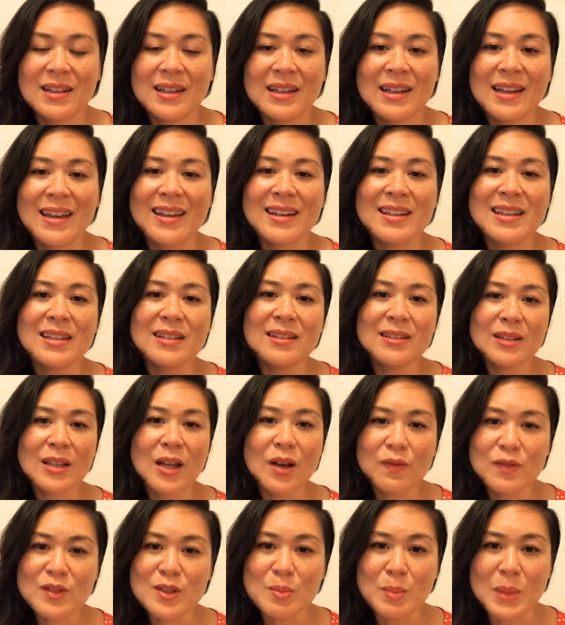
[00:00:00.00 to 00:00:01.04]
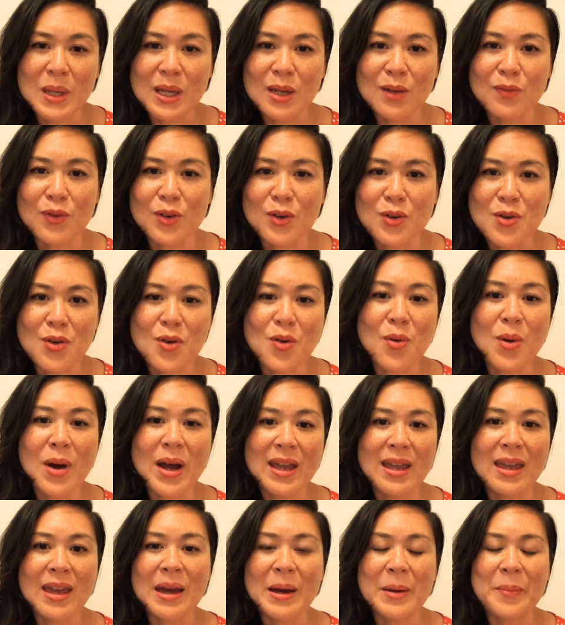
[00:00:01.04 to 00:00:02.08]
And he loves me for who I
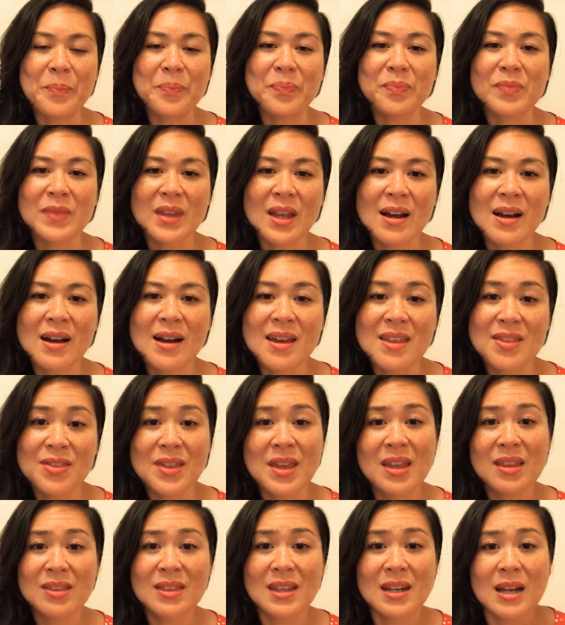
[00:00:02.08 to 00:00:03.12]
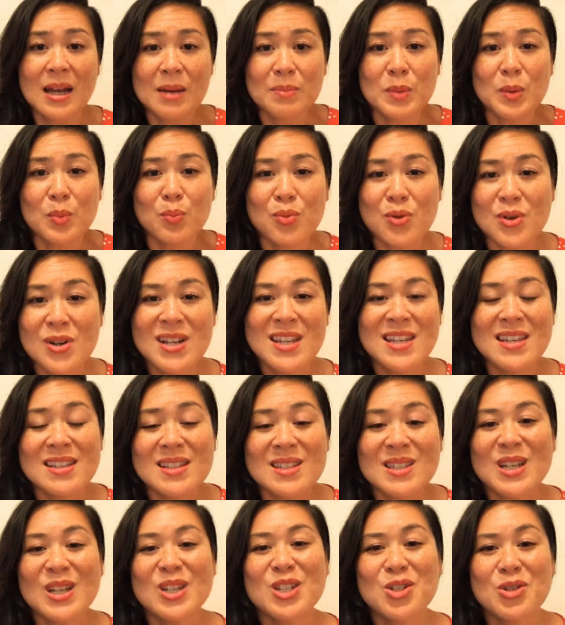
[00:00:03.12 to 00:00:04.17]
am. I think that I'm a pretty
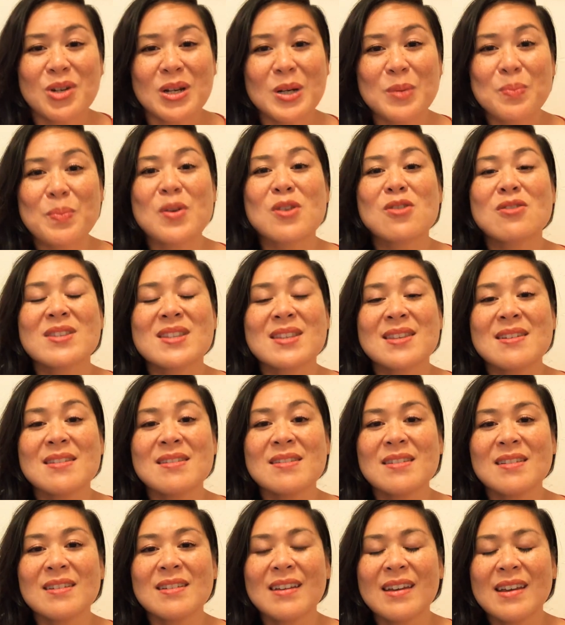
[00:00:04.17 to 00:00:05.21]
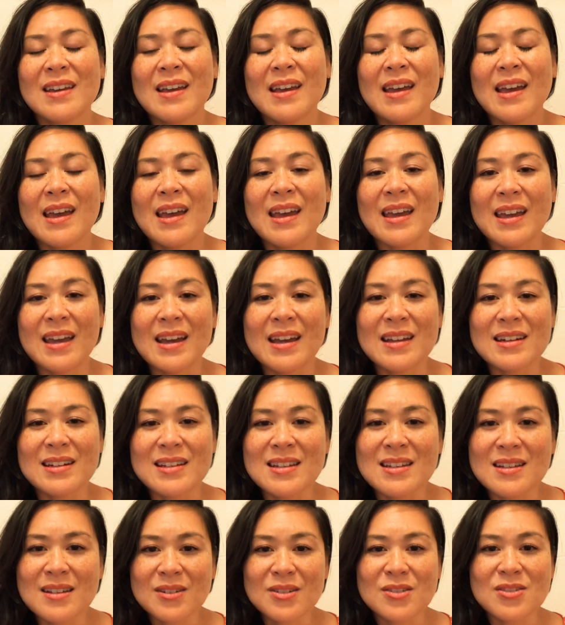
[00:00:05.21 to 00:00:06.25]
eccentric person, and
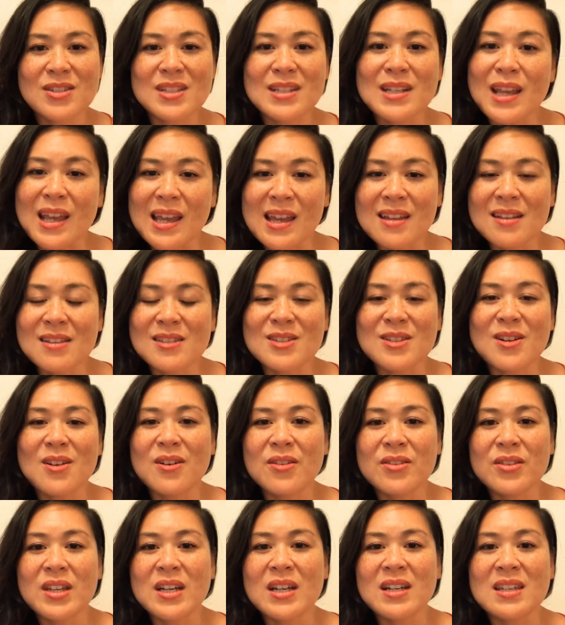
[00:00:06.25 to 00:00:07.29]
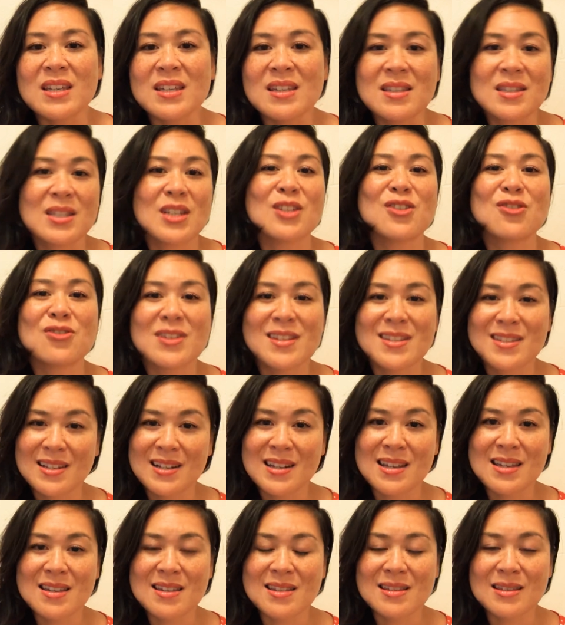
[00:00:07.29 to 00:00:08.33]
he understands all the
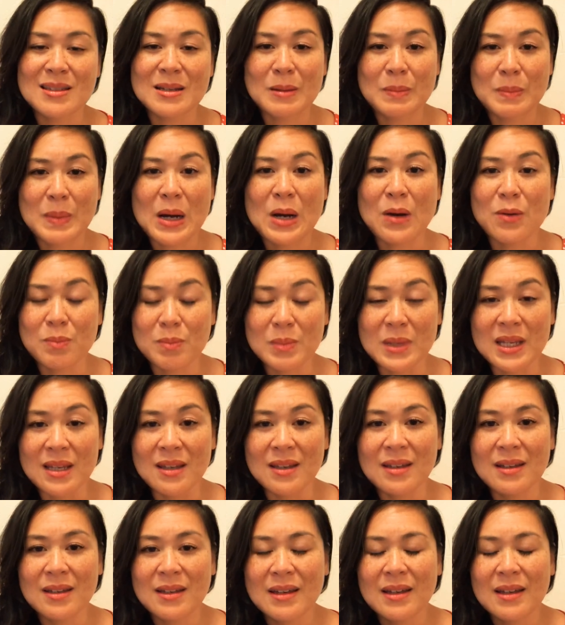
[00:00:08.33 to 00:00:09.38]
eccentricities about me.